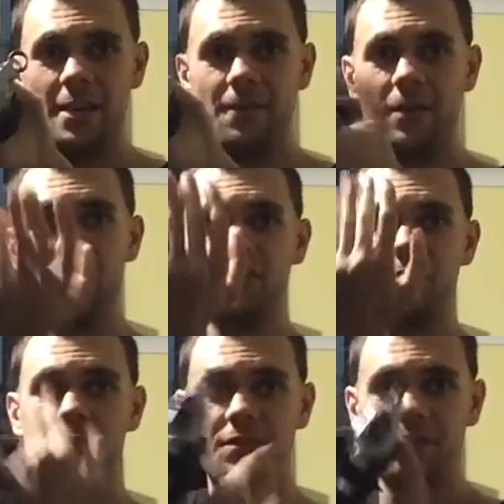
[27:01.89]
If I
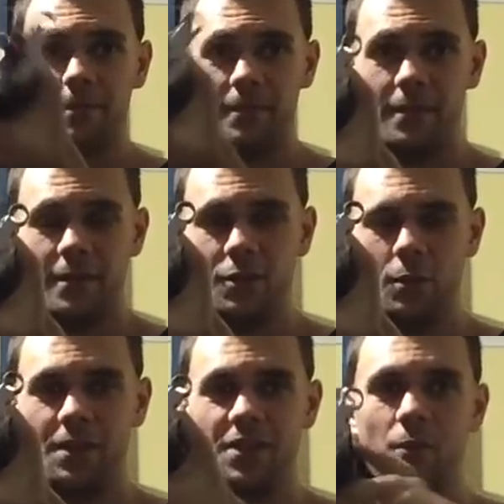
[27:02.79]
just
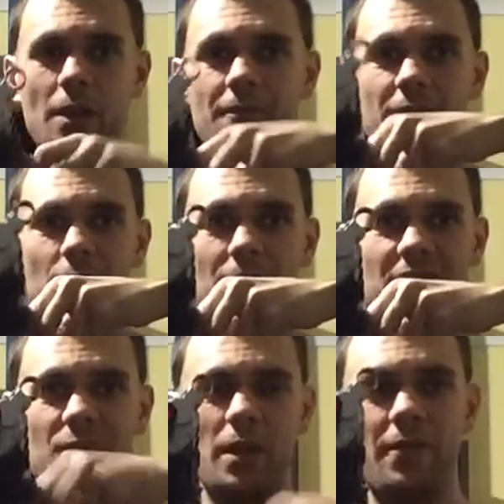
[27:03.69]
do it this way. If I do it
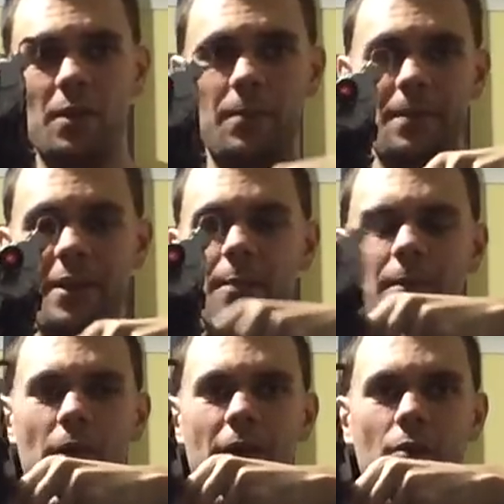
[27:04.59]
this way, I've got to bring my
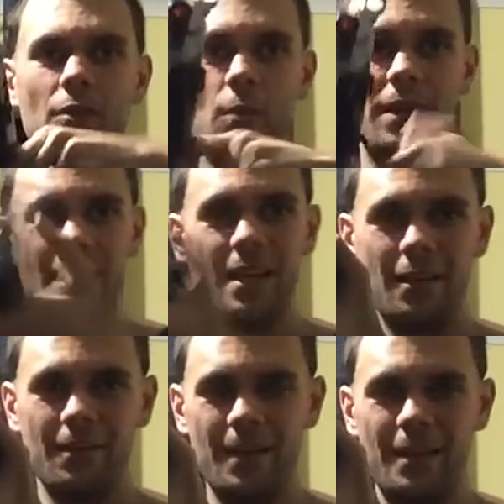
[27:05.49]
elbow out all the way
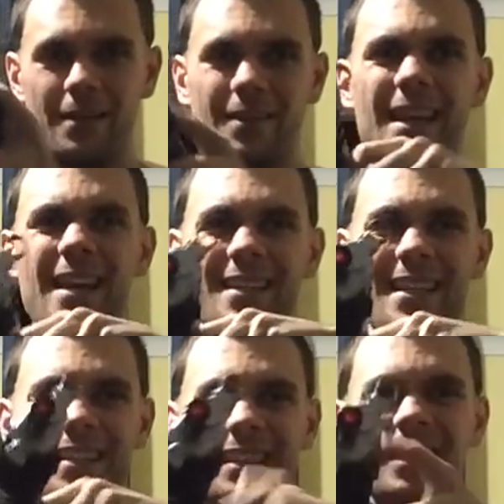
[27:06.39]
here, and it
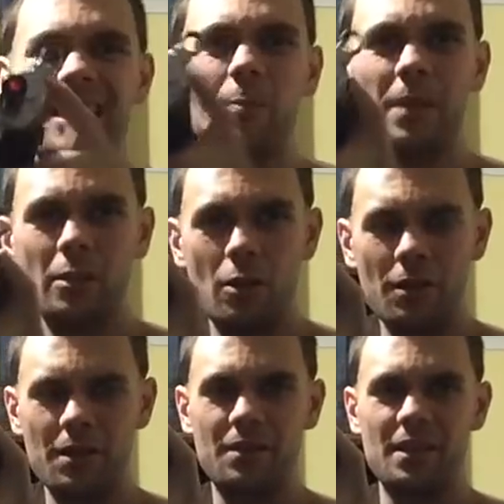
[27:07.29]
takes a little bit
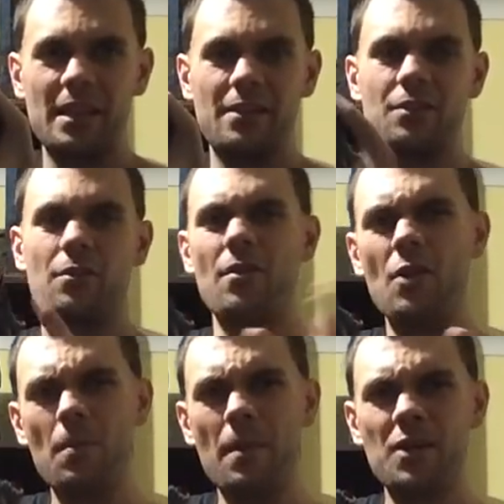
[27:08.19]
longer to get to.
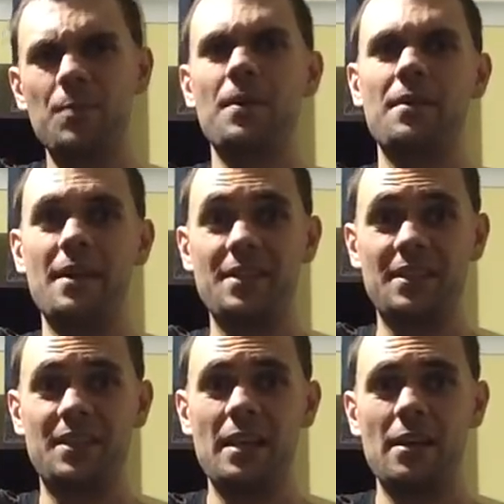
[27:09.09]
Not much, but as I
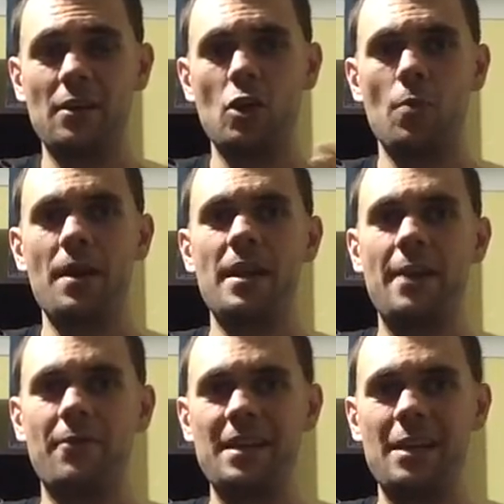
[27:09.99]
stated, in combat,
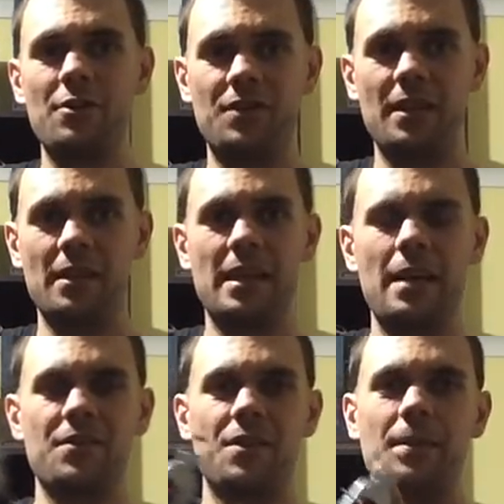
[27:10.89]
every nanosecond
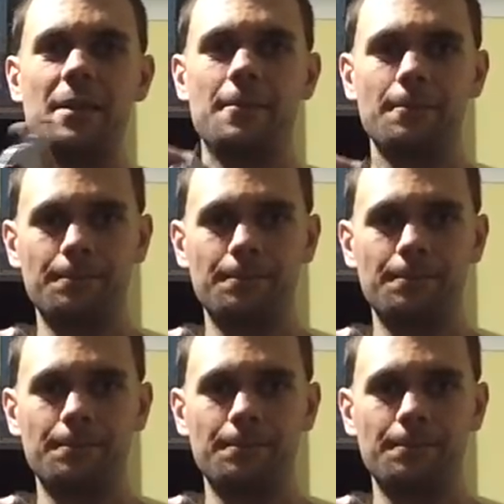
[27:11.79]
counts to me.